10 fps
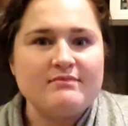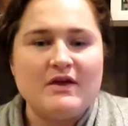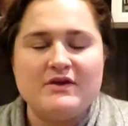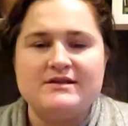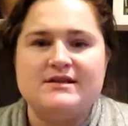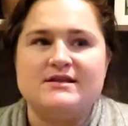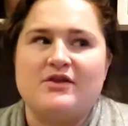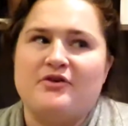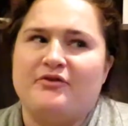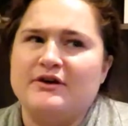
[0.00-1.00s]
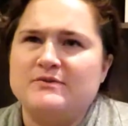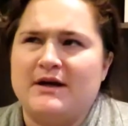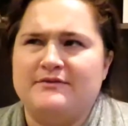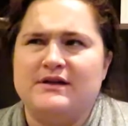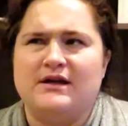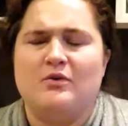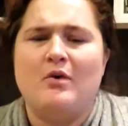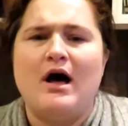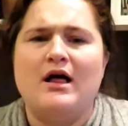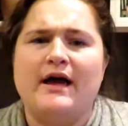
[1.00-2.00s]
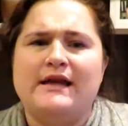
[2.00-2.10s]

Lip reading: this is the first one I've done in a while.